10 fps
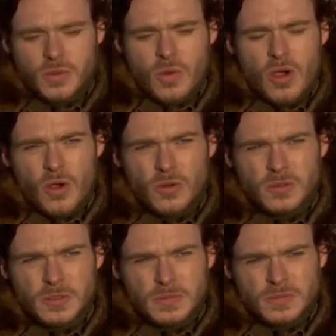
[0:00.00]
the wall,
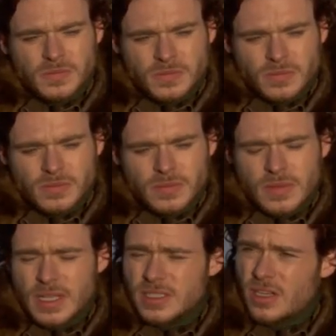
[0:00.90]

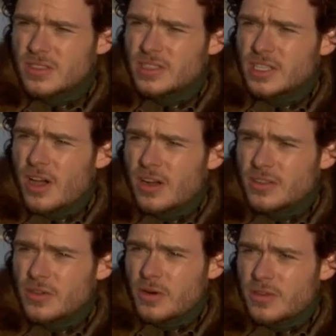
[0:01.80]
it's us that guard
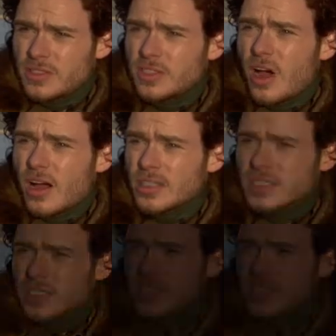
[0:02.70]
the north, the Starks.